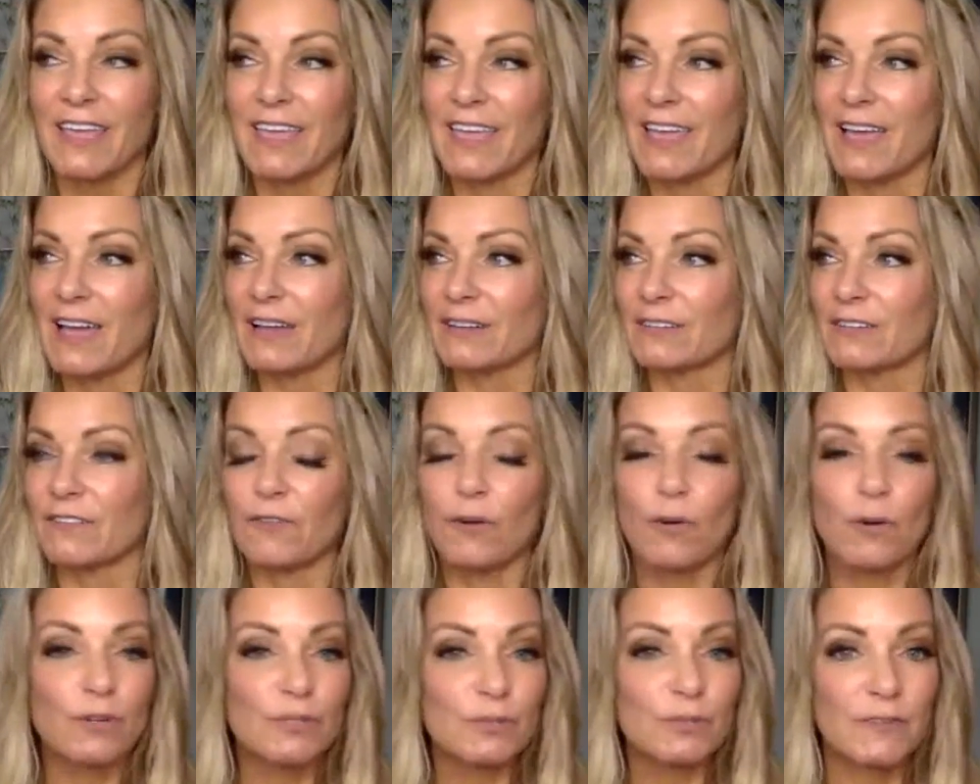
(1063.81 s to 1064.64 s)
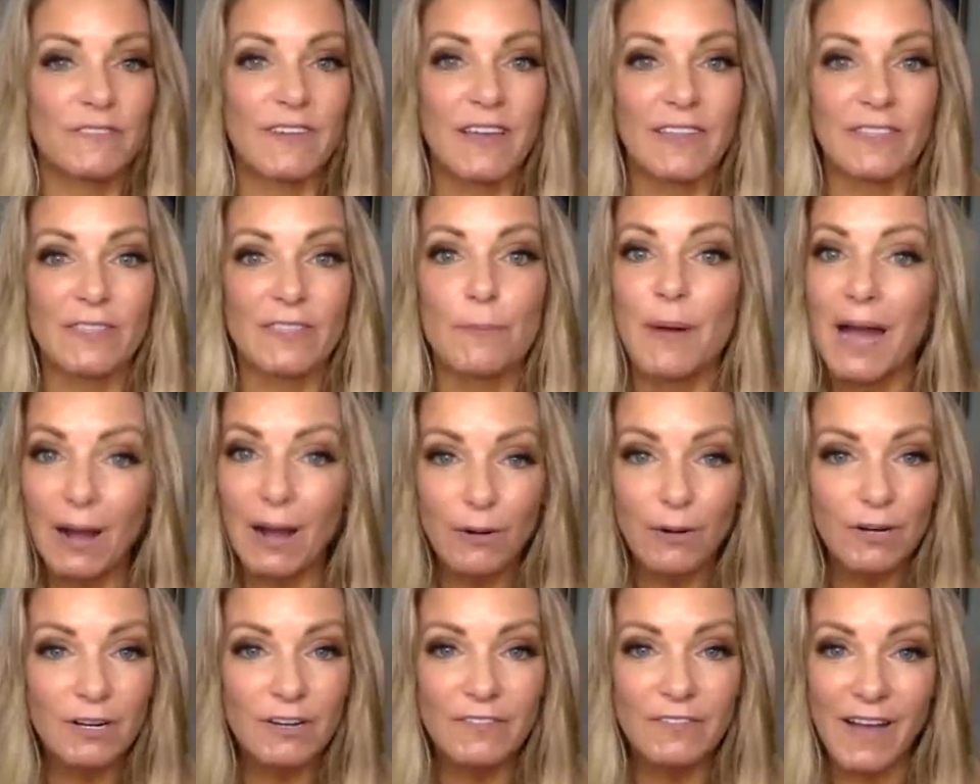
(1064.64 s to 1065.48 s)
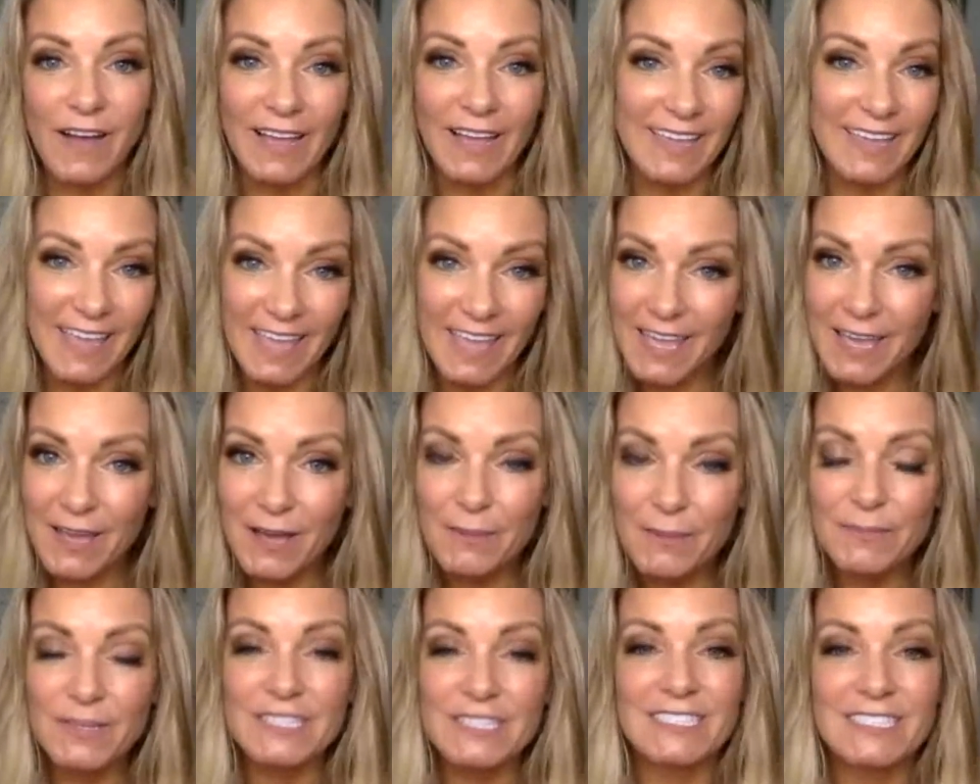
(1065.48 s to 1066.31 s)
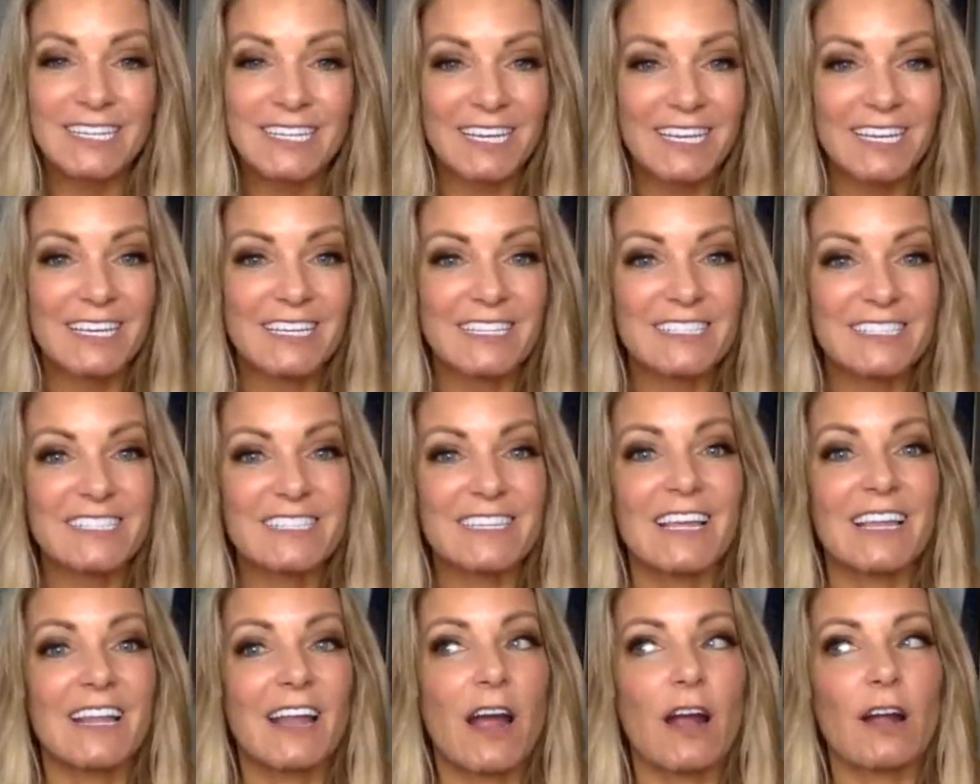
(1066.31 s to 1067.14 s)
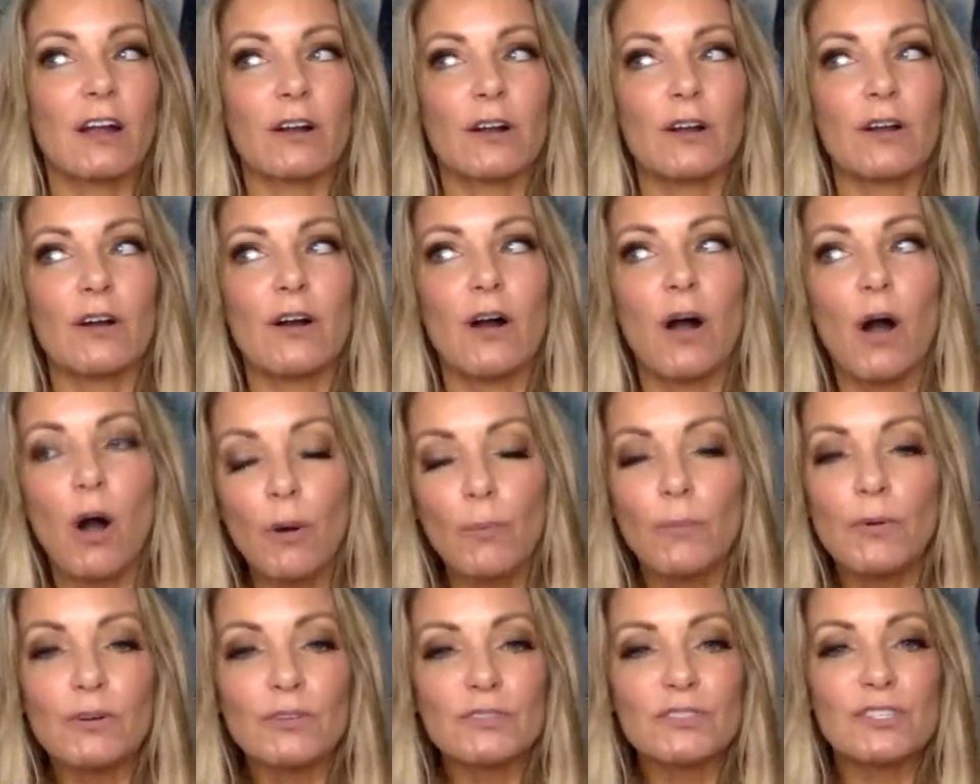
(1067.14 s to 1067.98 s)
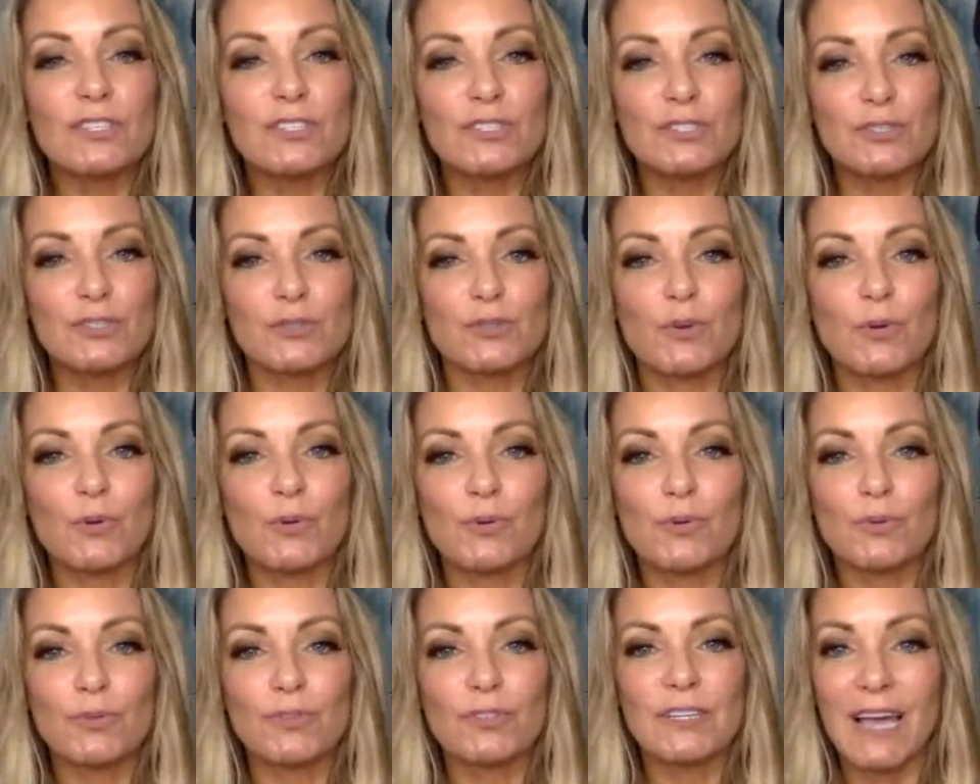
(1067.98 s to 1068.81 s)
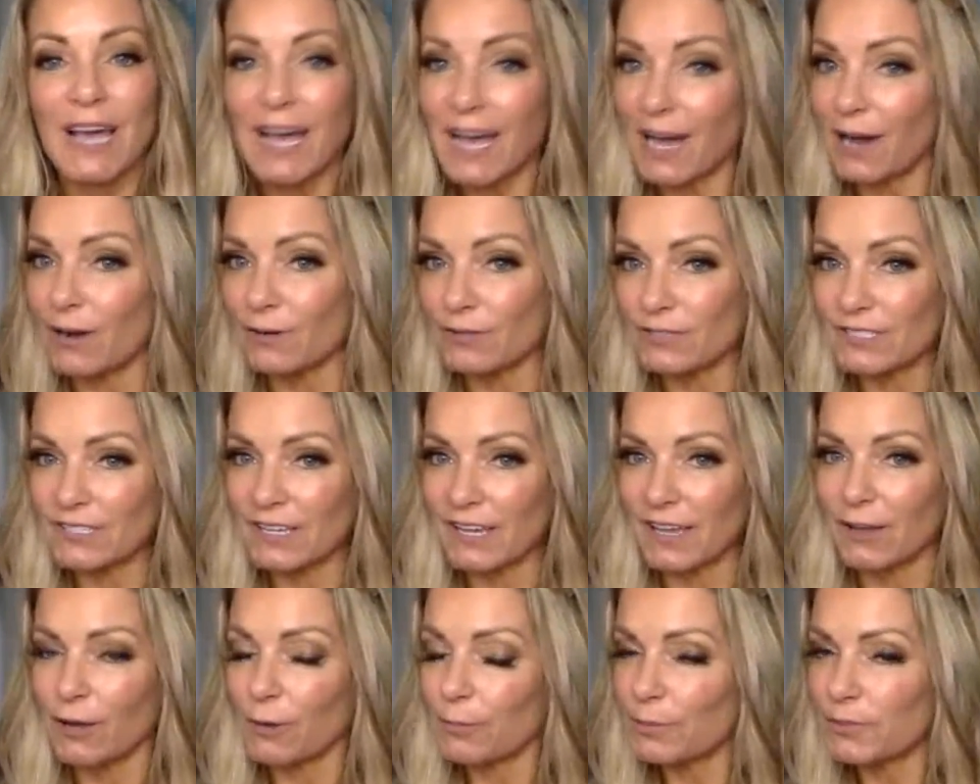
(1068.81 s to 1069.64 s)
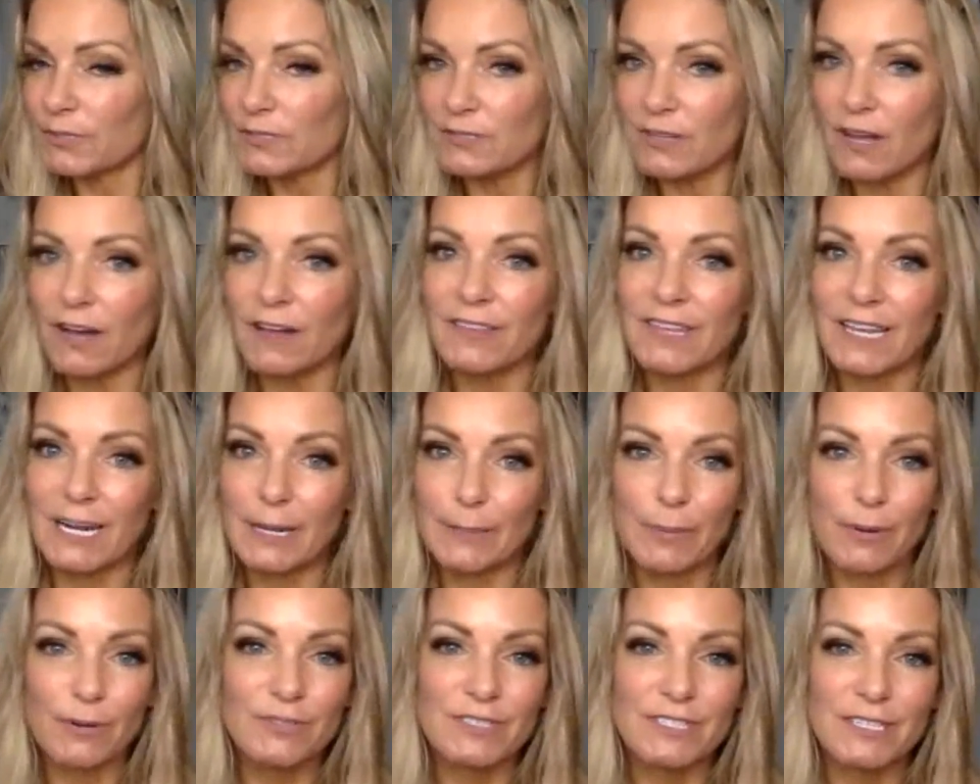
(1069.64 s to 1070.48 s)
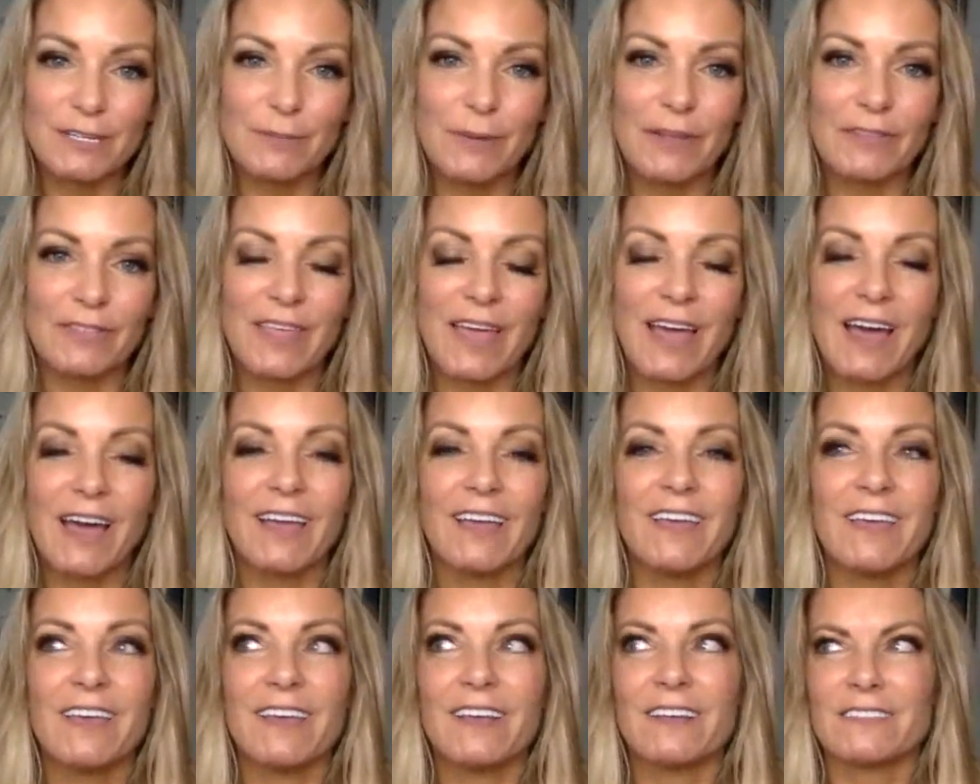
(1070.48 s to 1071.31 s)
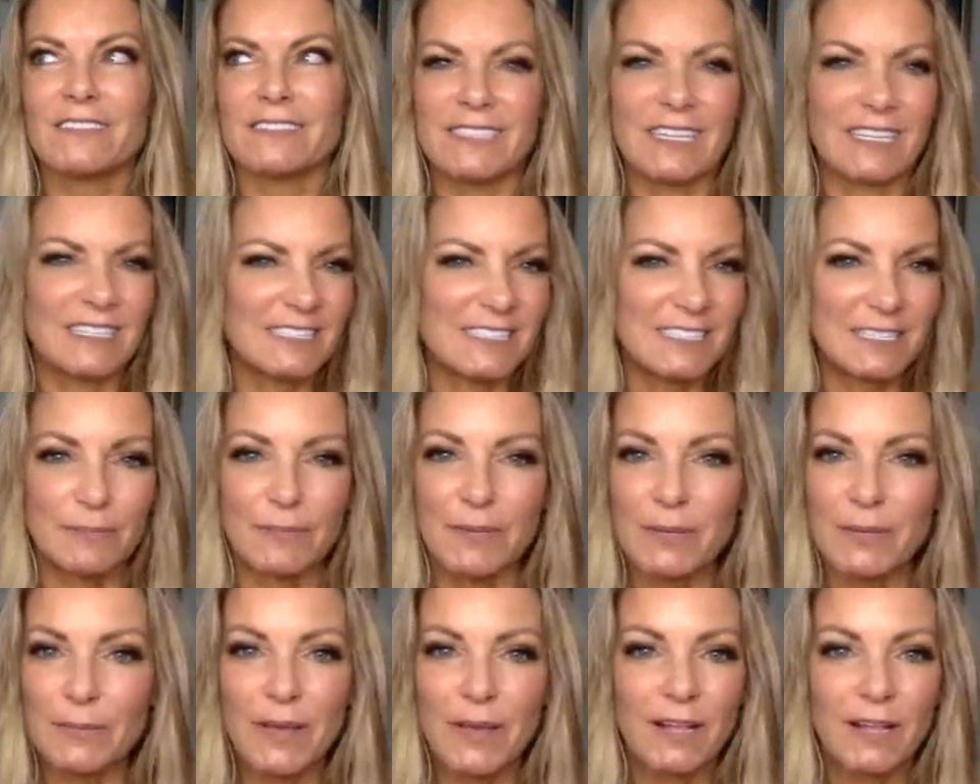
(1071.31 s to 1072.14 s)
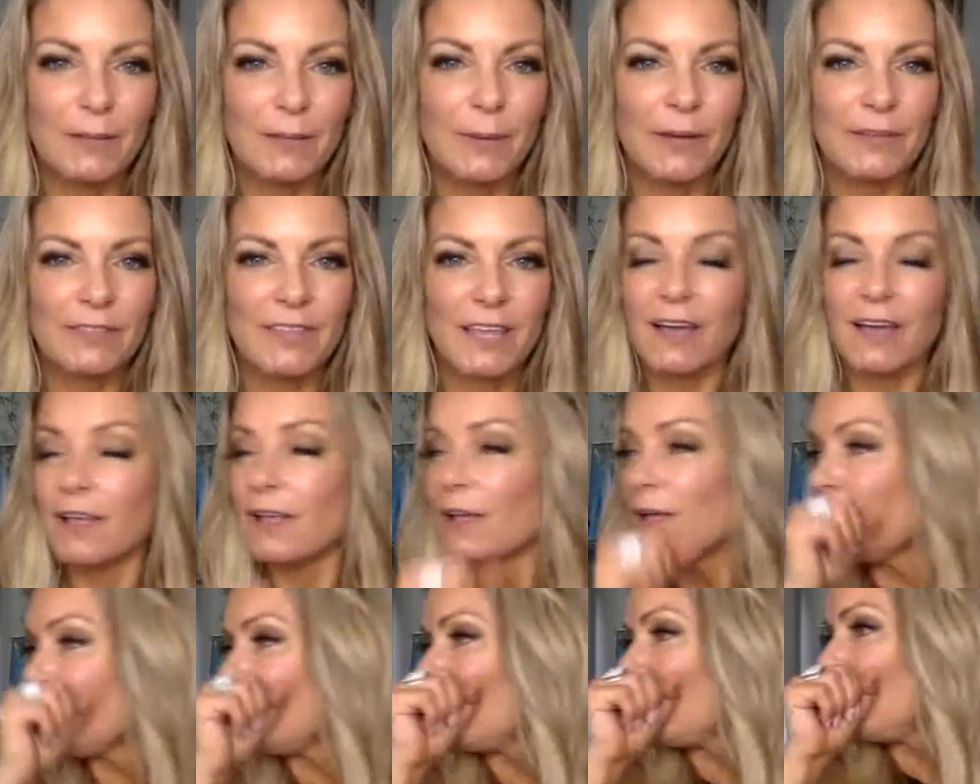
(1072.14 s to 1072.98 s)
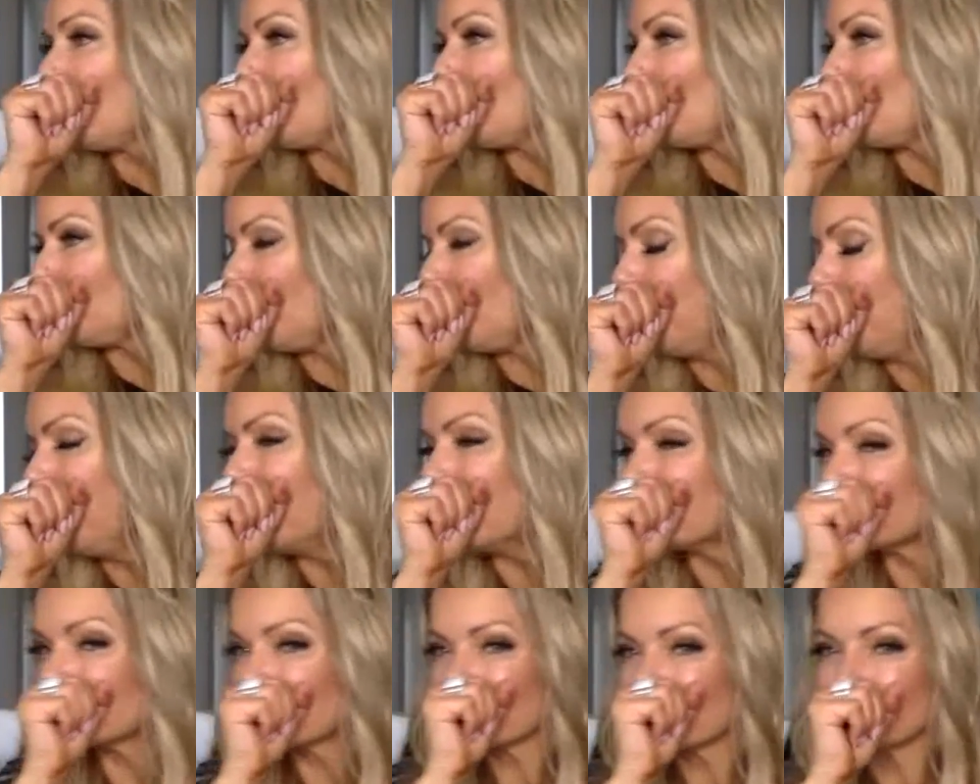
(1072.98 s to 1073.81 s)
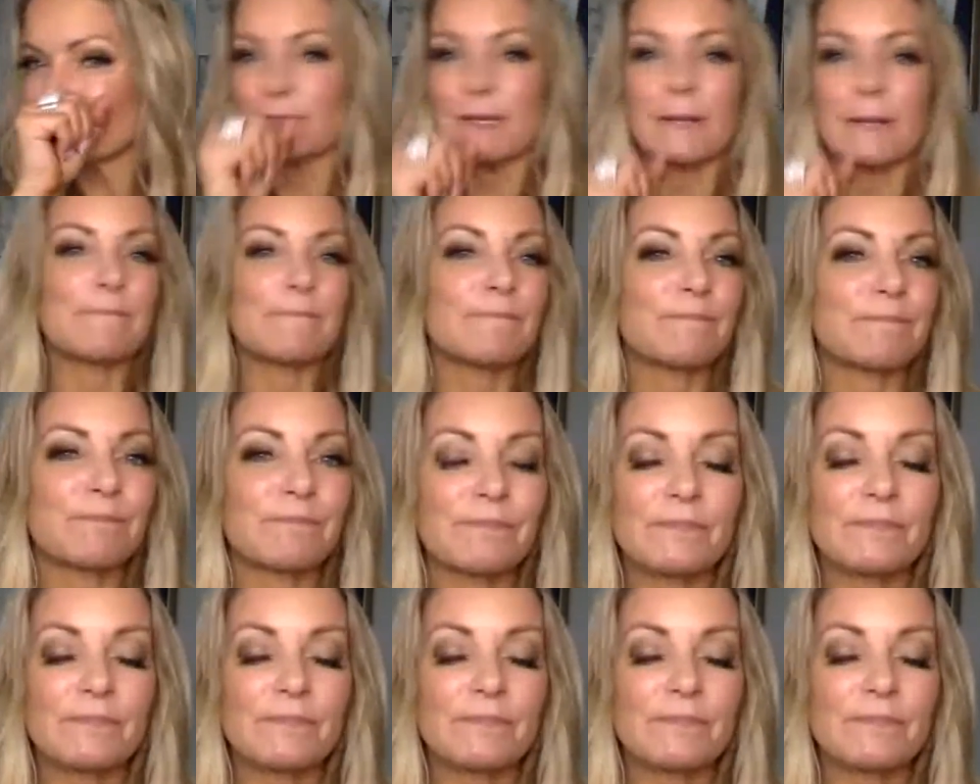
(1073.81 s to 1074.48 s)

And of course, we've got the Power of I Am tickets that are almost sold out. I hope you saw that I posted about that, sent a team email about that. Excuse me.